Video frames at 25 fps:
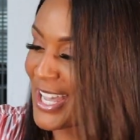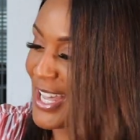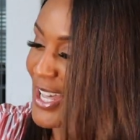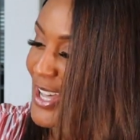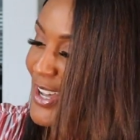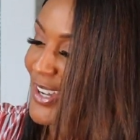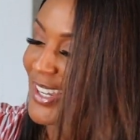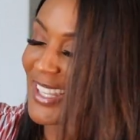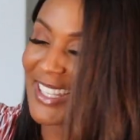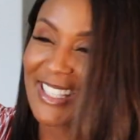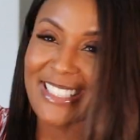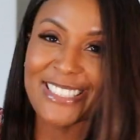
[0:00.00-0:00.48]

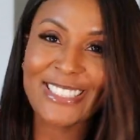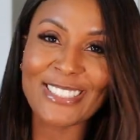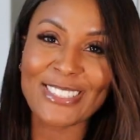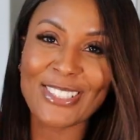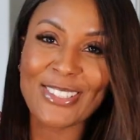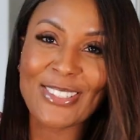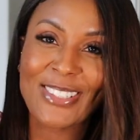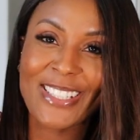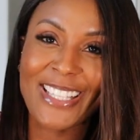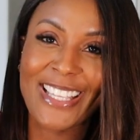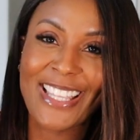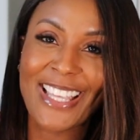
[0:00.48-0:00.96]
Okay,
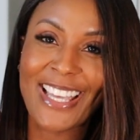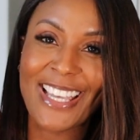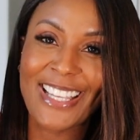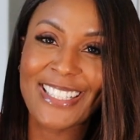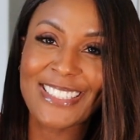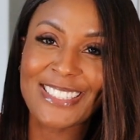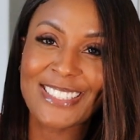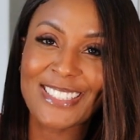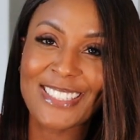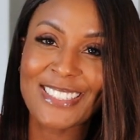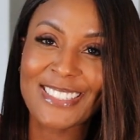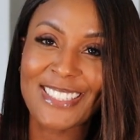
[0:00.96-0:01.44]
so the
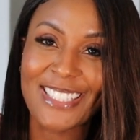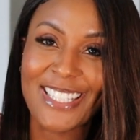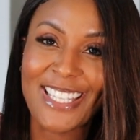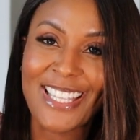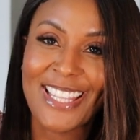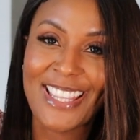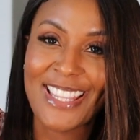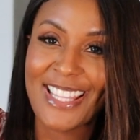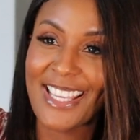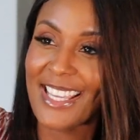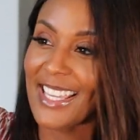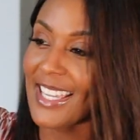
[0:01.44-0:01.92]
case is
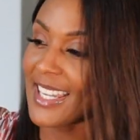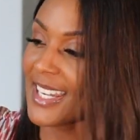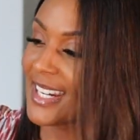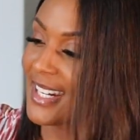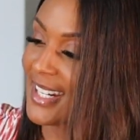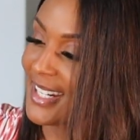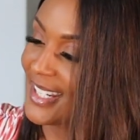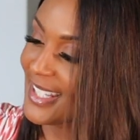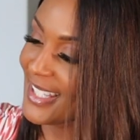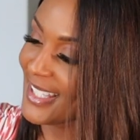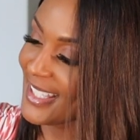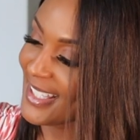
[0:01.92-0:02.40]
in
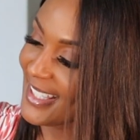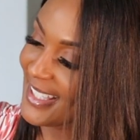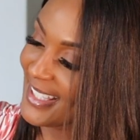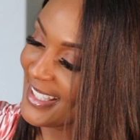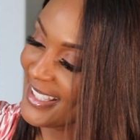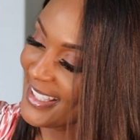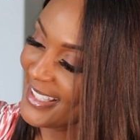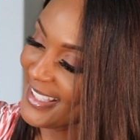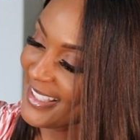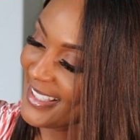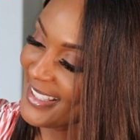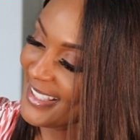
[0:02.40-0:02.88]
there.
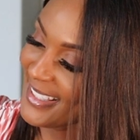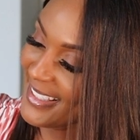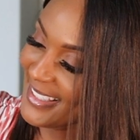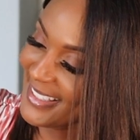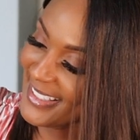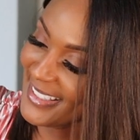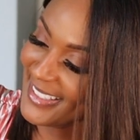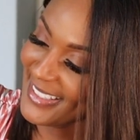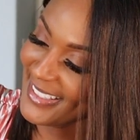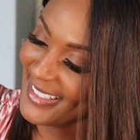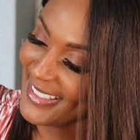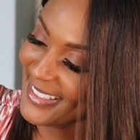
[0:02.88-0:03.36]

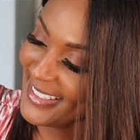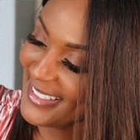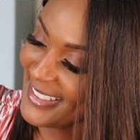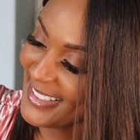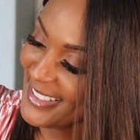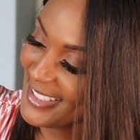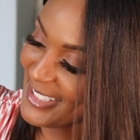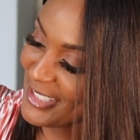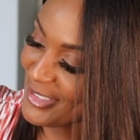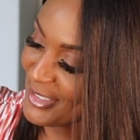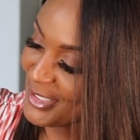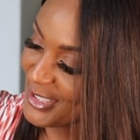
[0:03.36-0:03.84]

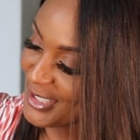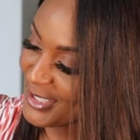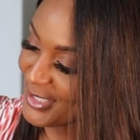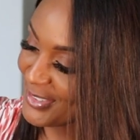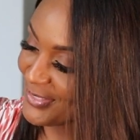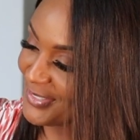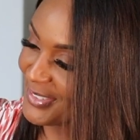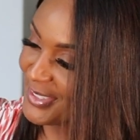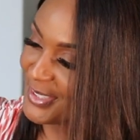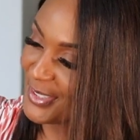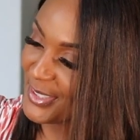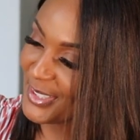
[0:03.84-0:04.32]
Let me see
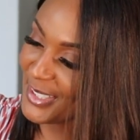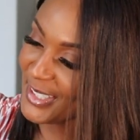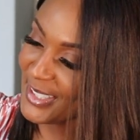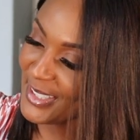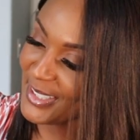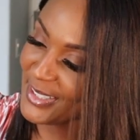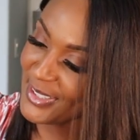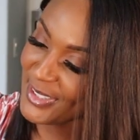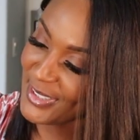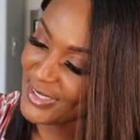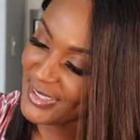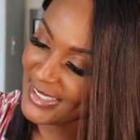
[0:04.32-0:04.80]
if it'll
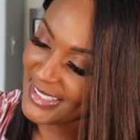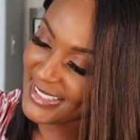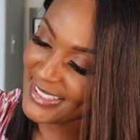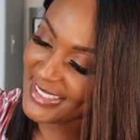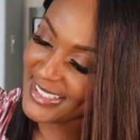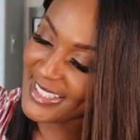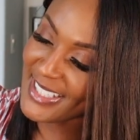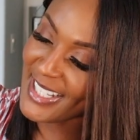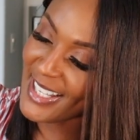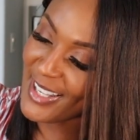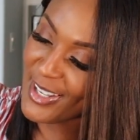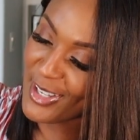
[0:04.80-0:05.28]
close.
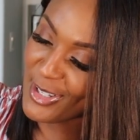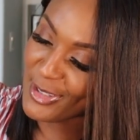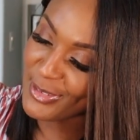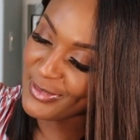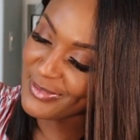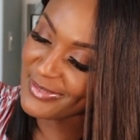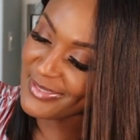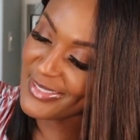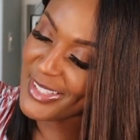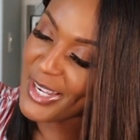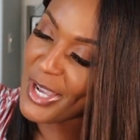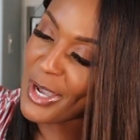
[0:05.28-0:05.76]
No,
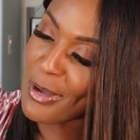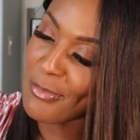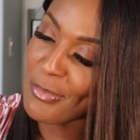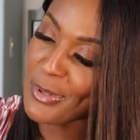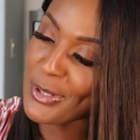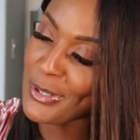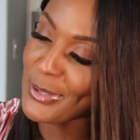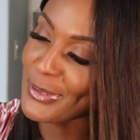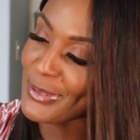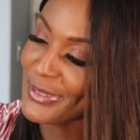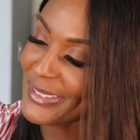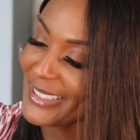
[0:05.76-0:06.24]
nah,
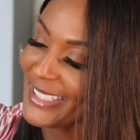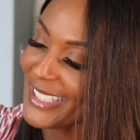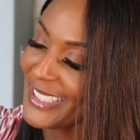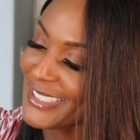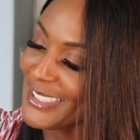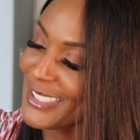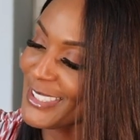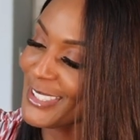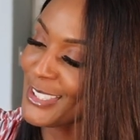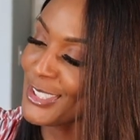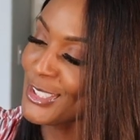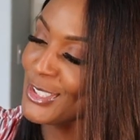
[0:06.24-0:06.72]
boo,
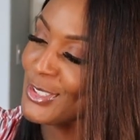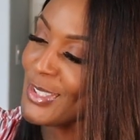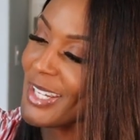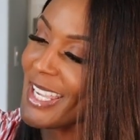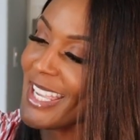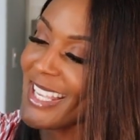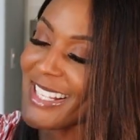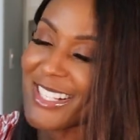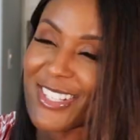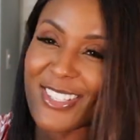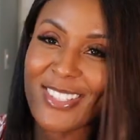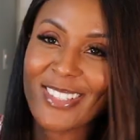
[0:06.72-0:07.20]
that's a
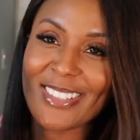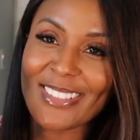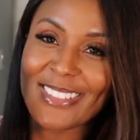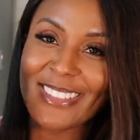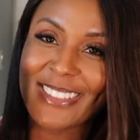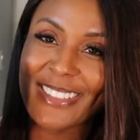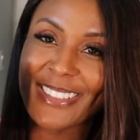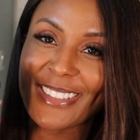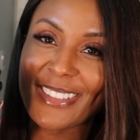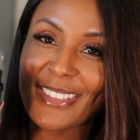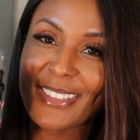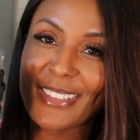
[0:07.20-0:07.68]
stretch.
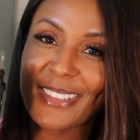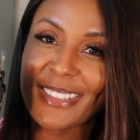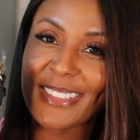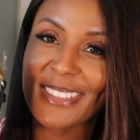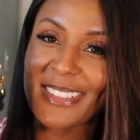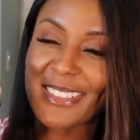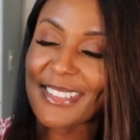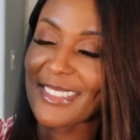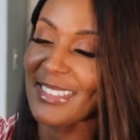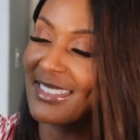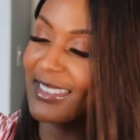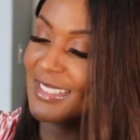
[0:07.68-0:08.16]

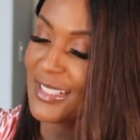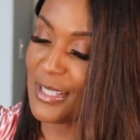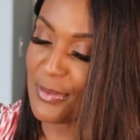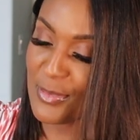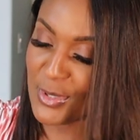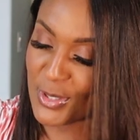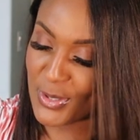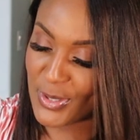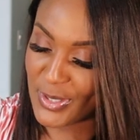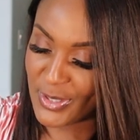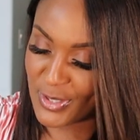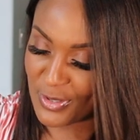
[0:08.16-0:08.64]
I'm
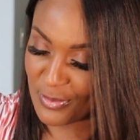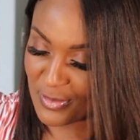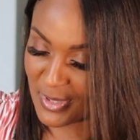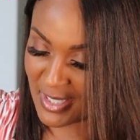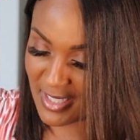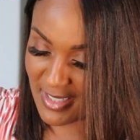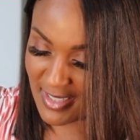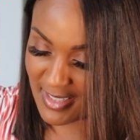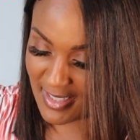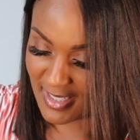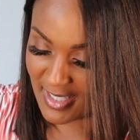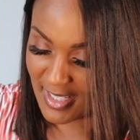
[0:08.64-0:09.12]
doing too
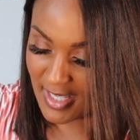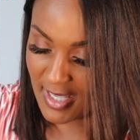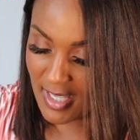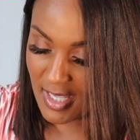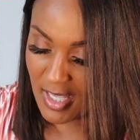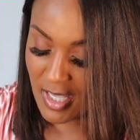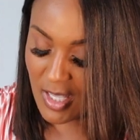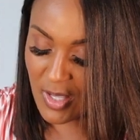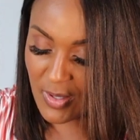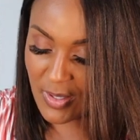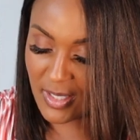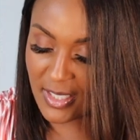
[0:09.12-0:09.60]
much.
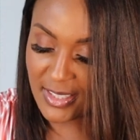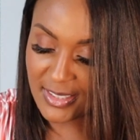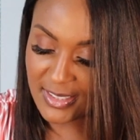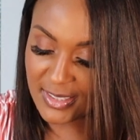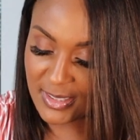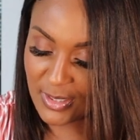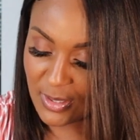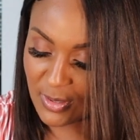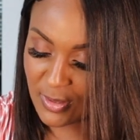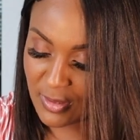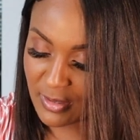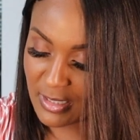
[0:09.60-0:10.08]
Okay,
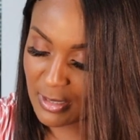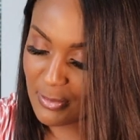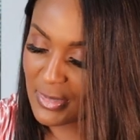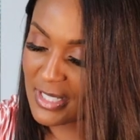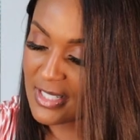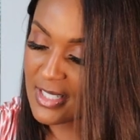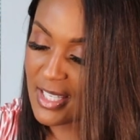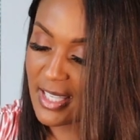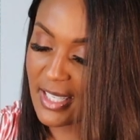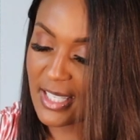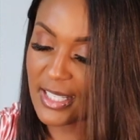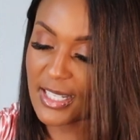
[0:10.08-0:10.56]
so let me
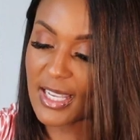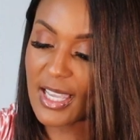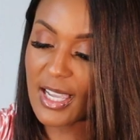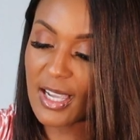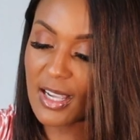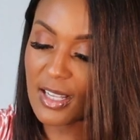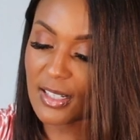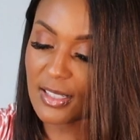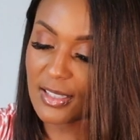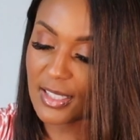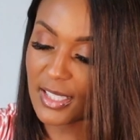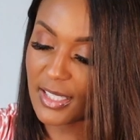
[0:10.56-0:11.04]
take it
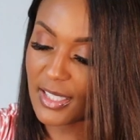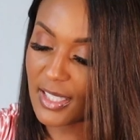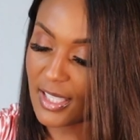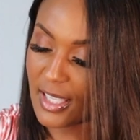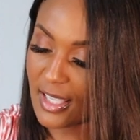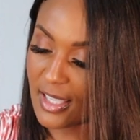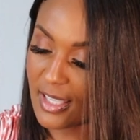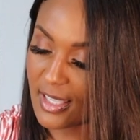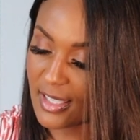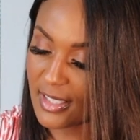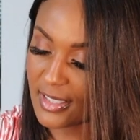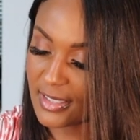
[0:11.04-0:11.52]
out of the
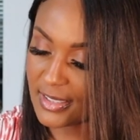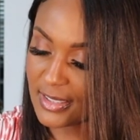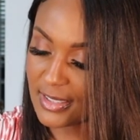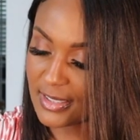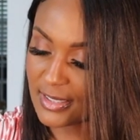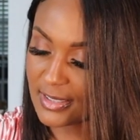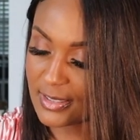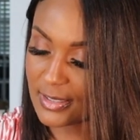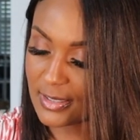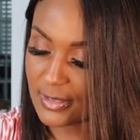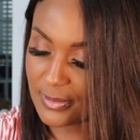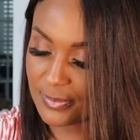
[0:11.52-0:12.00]

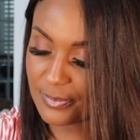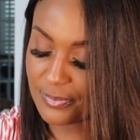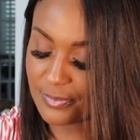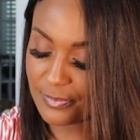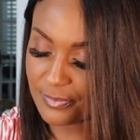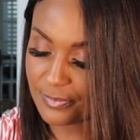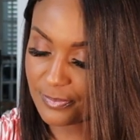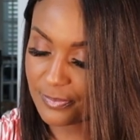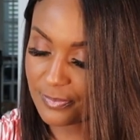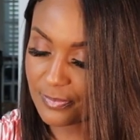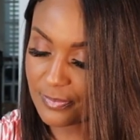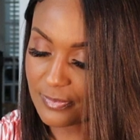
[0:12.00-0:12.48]
case
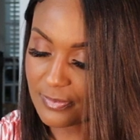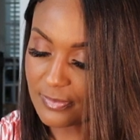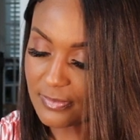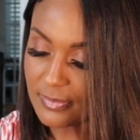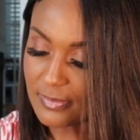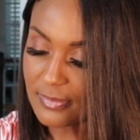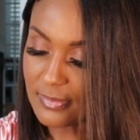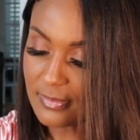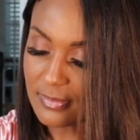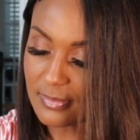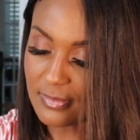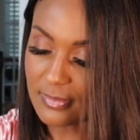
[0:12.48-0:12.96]

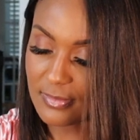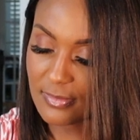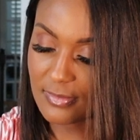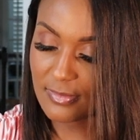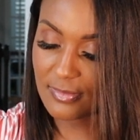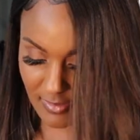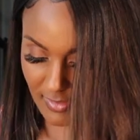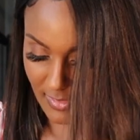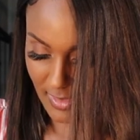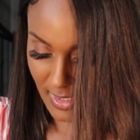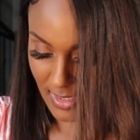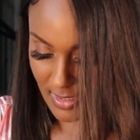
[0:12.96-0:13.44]

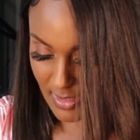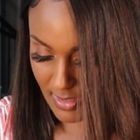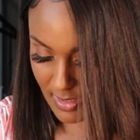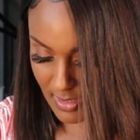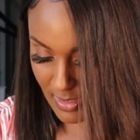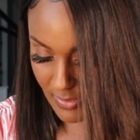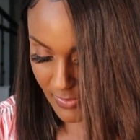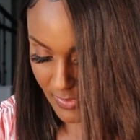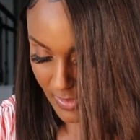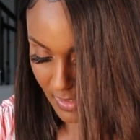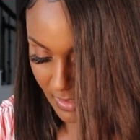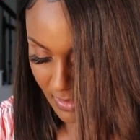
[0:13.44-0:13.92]
and see
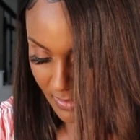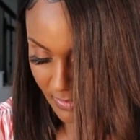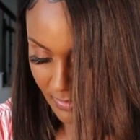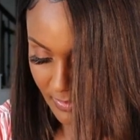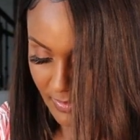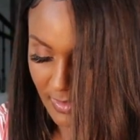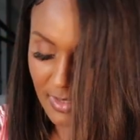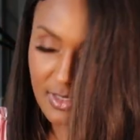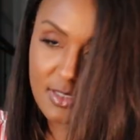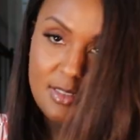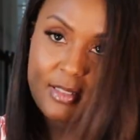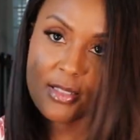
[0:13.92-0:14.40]
if I can
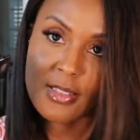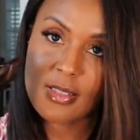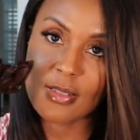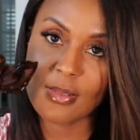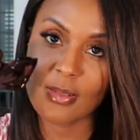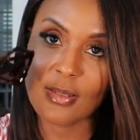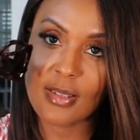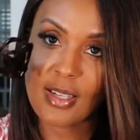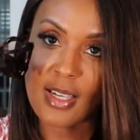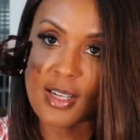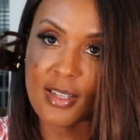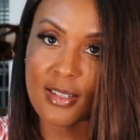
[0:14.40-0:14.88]
fit.
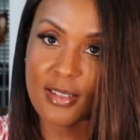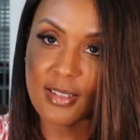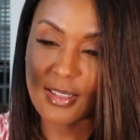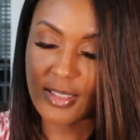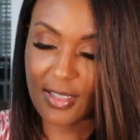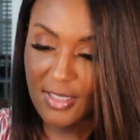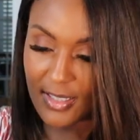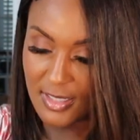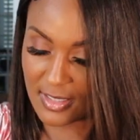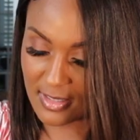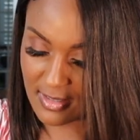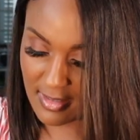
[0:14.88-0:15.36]
So out of the
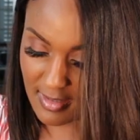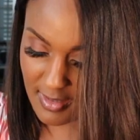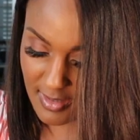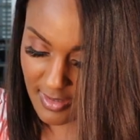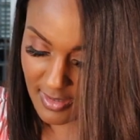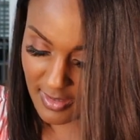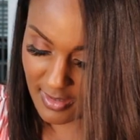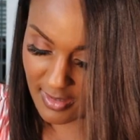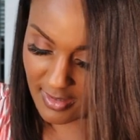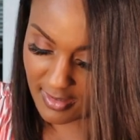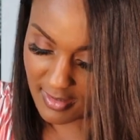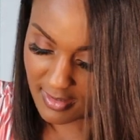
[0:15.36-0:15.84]
case.